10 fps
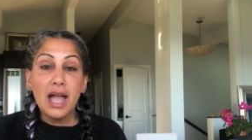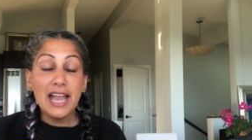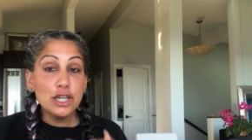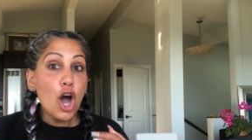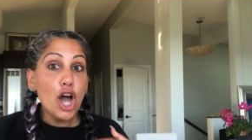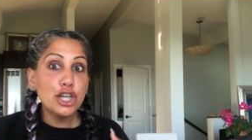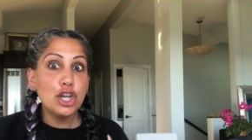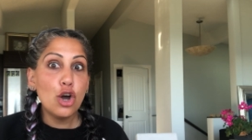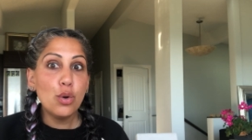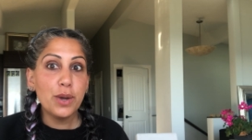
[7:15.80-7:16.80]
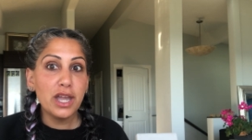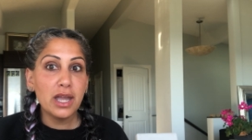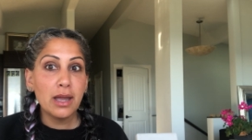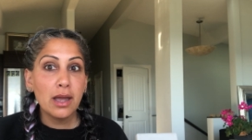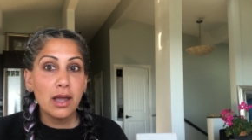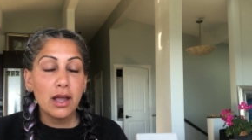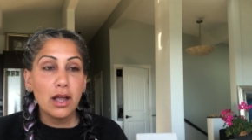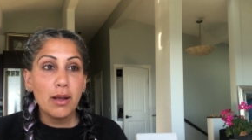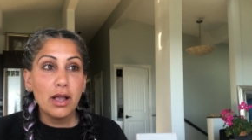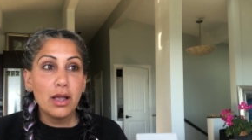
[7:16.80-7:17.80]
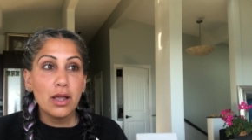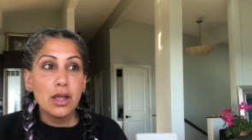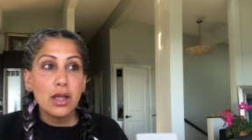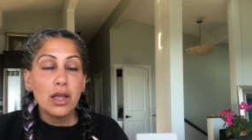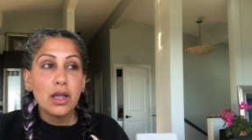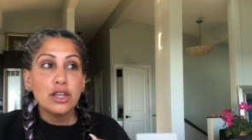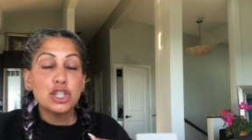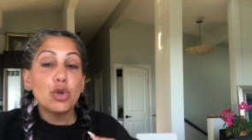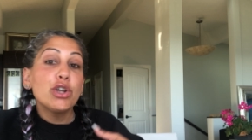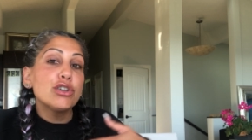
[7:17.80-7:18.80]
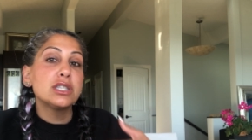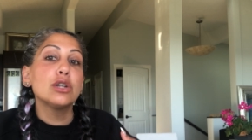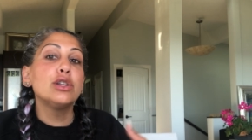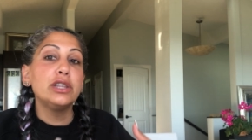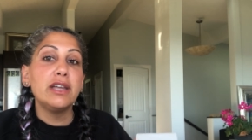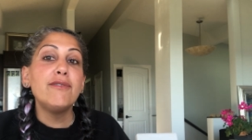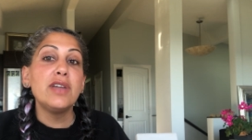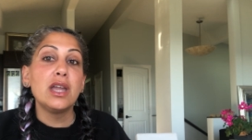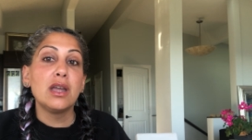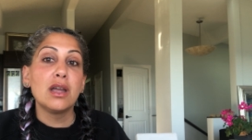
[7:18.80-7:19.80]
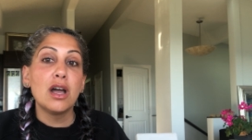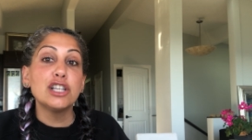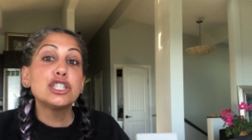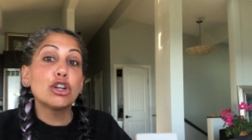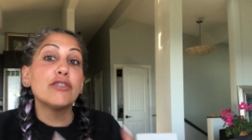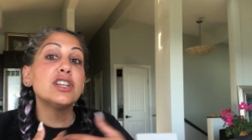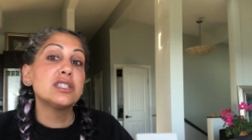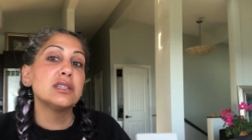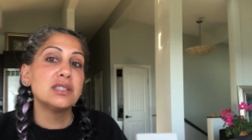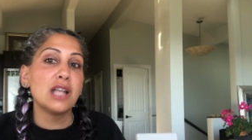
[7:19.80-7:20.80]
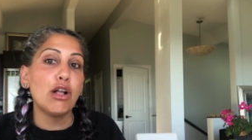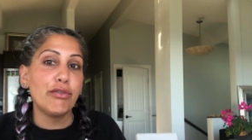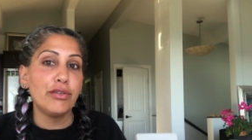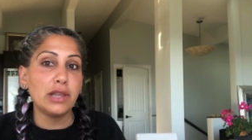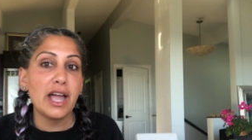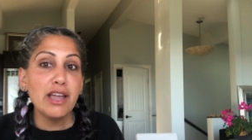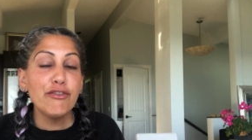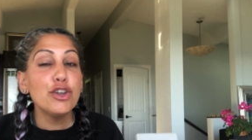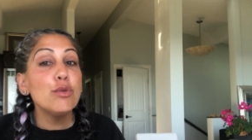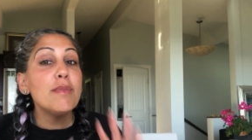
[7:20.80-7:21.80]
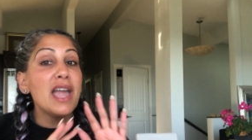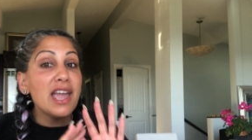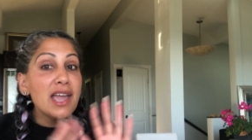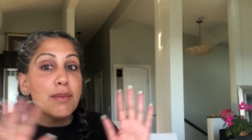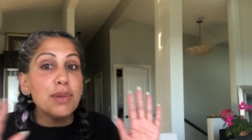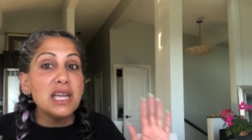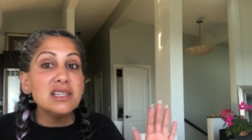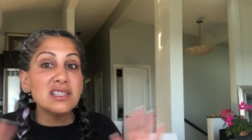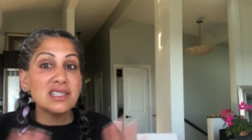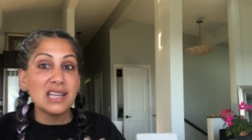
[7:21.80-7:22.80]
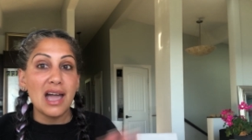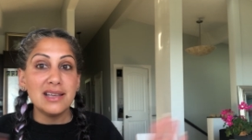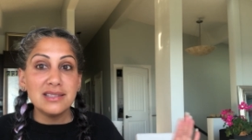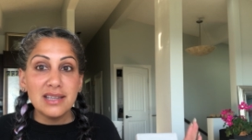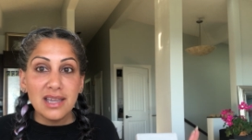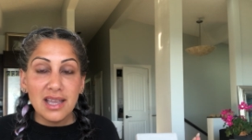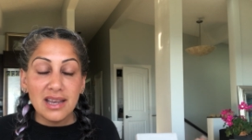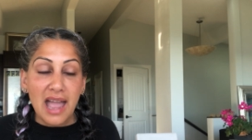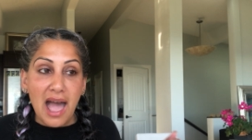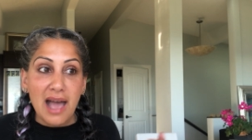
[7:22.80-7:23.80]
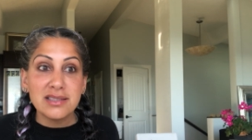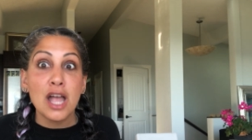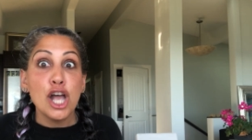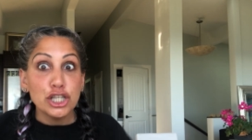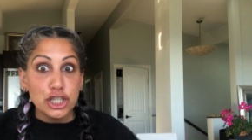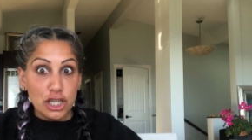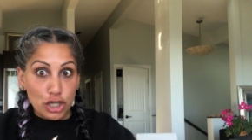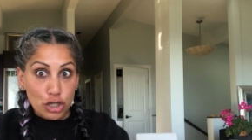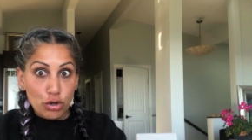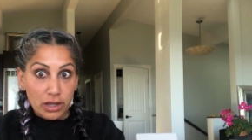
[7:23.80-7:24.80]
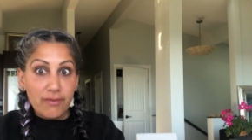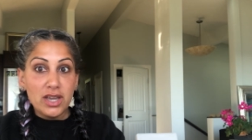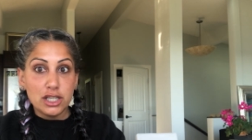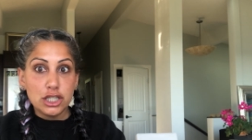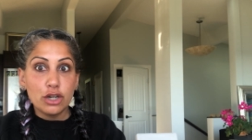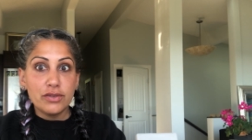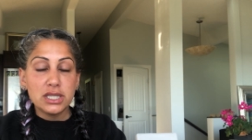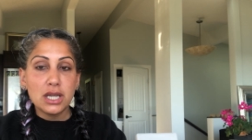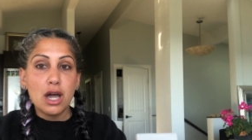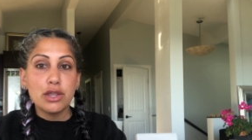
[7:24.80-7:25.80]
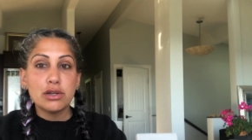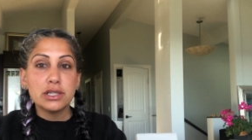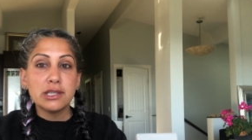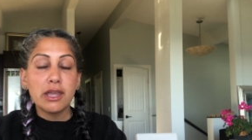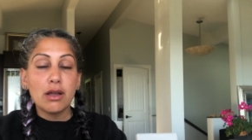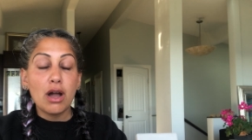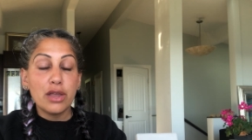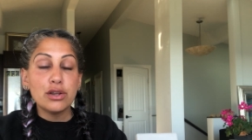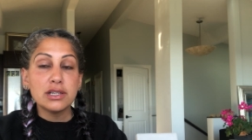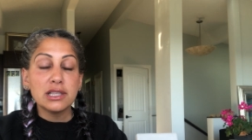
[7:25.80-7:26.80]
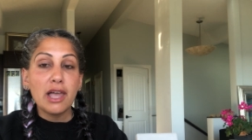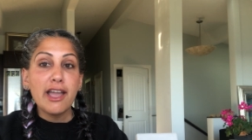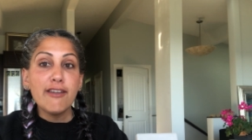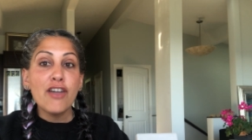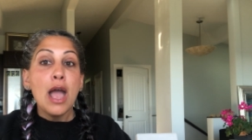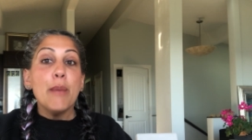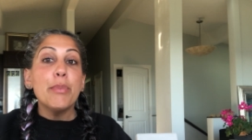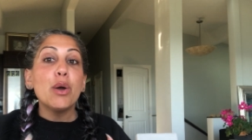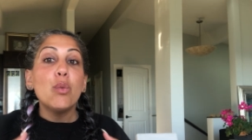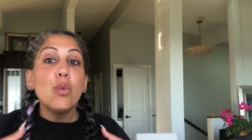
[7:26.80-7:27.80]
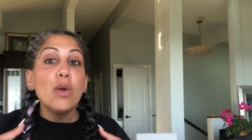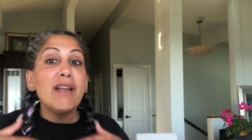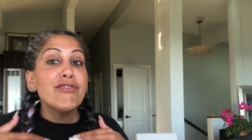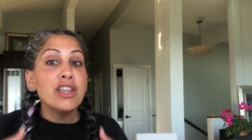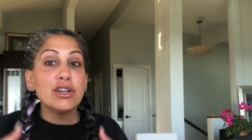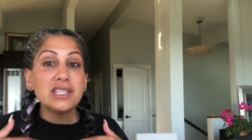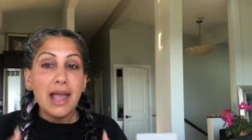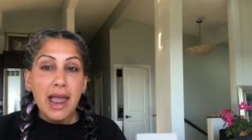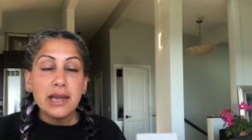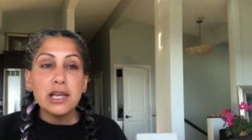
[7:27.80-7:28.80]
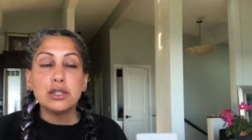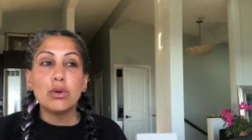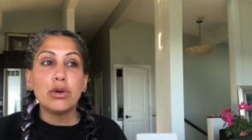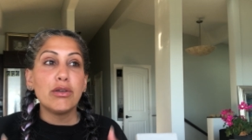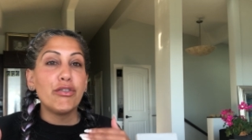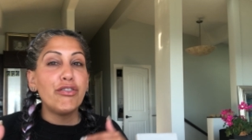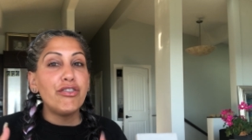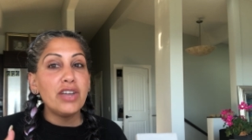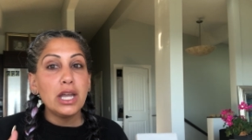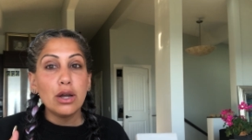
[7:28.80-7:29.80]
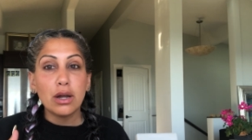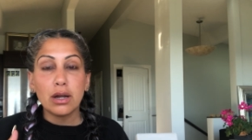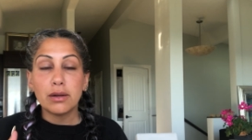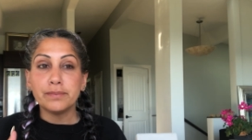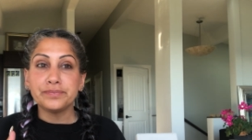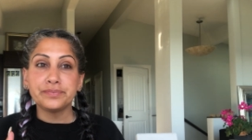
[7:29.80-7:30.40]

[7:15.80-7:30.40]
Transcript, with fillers: and not knowing so you're still living a service to self life. You may be disguising it as you're living a service to others others life, but if there's any sort of fear,